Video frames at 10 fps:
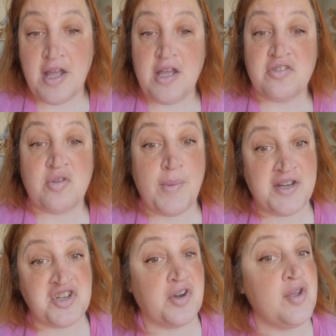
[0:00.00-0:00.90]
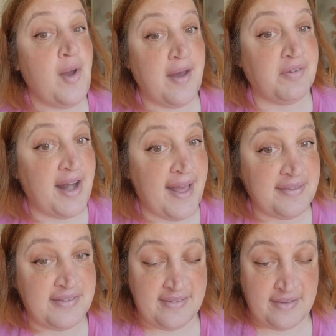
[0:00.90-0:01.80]
So make sure you have
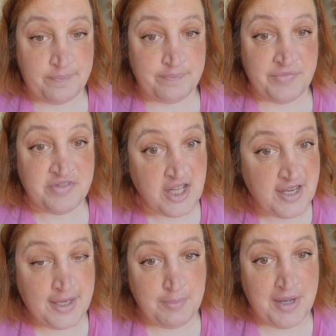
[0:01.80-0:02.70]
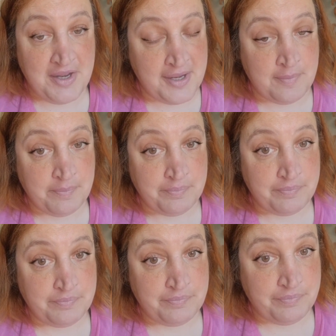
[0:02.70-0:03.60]
less thinning medium
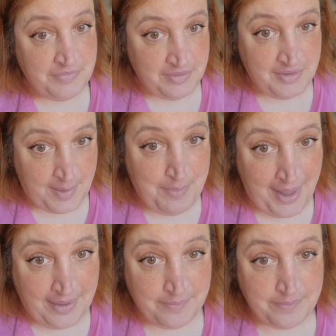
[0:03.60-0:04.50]
than paint